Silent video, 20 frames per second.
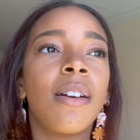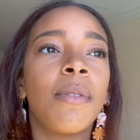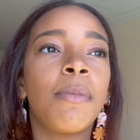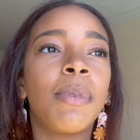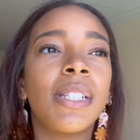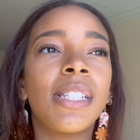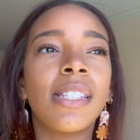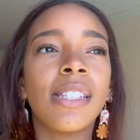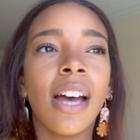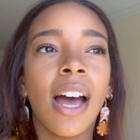
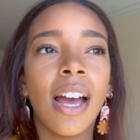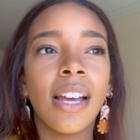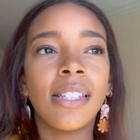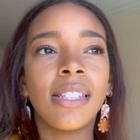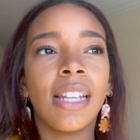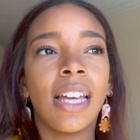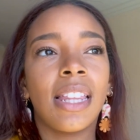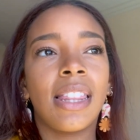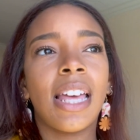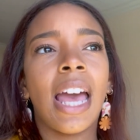besides
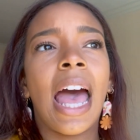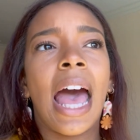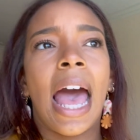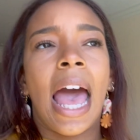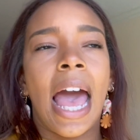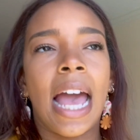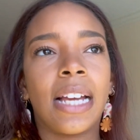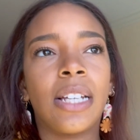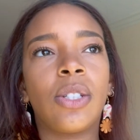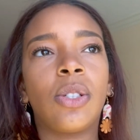like the
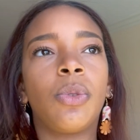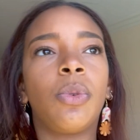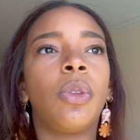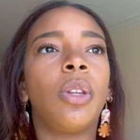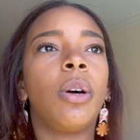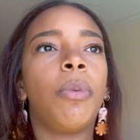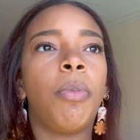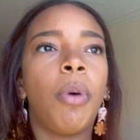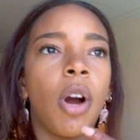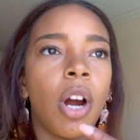
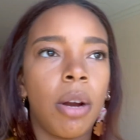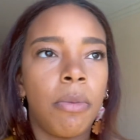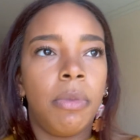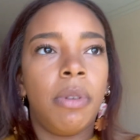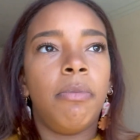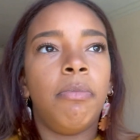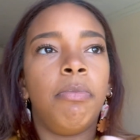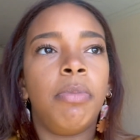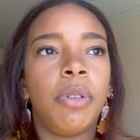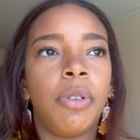actual
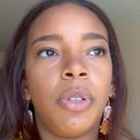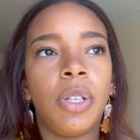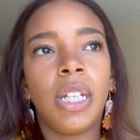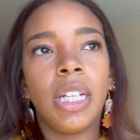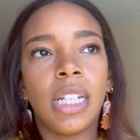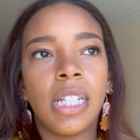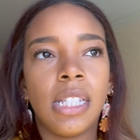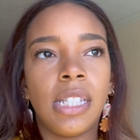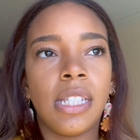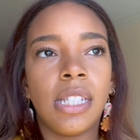apartment building
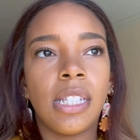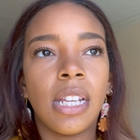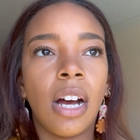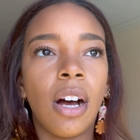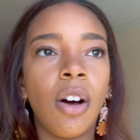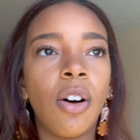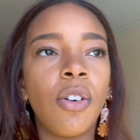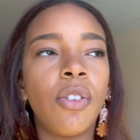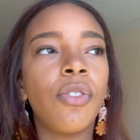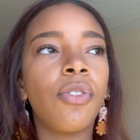
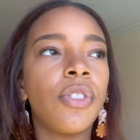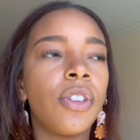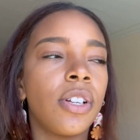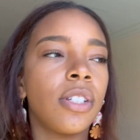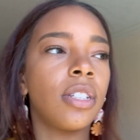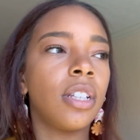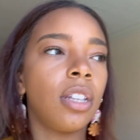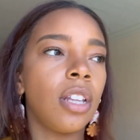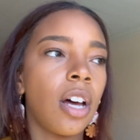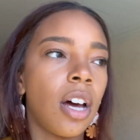itself.
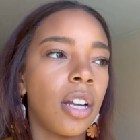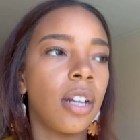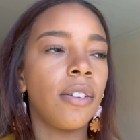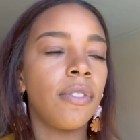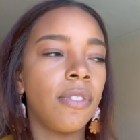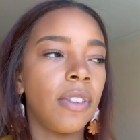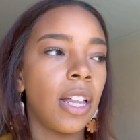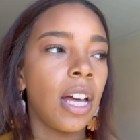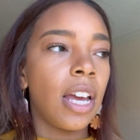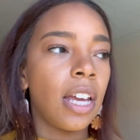There's a lot
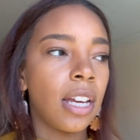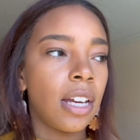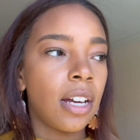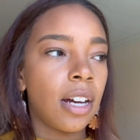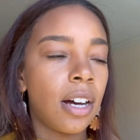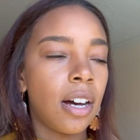of like